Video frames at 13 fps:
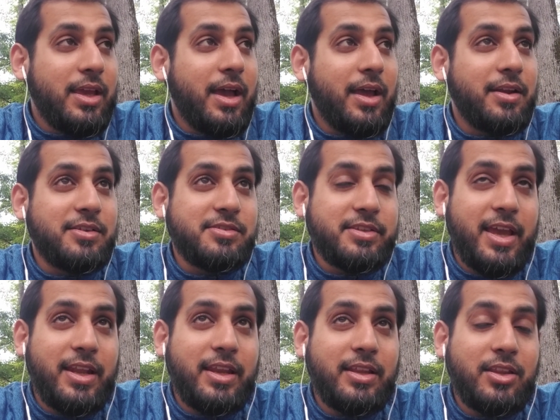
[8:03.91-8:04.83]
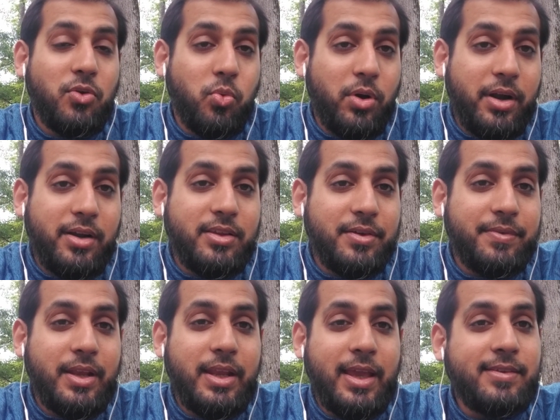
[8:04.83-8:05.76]
understanding the words of
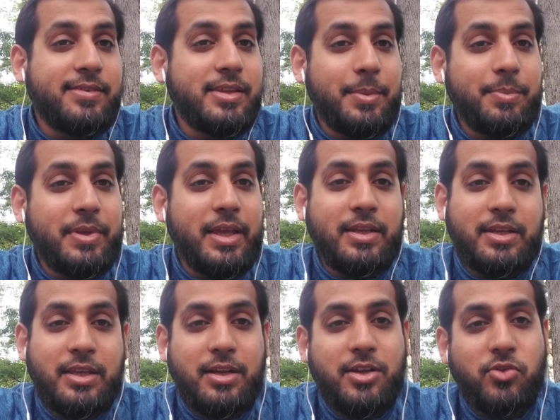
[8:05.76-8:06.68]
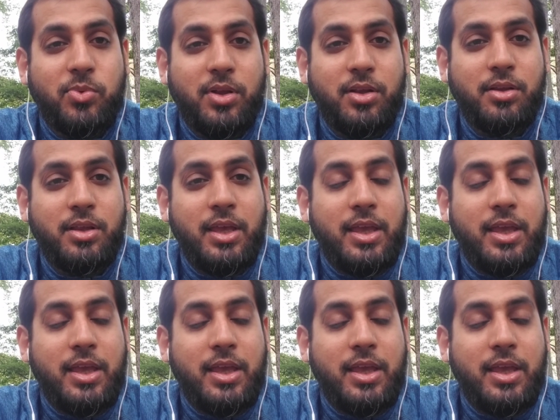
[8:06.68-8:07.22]
it, except that tears will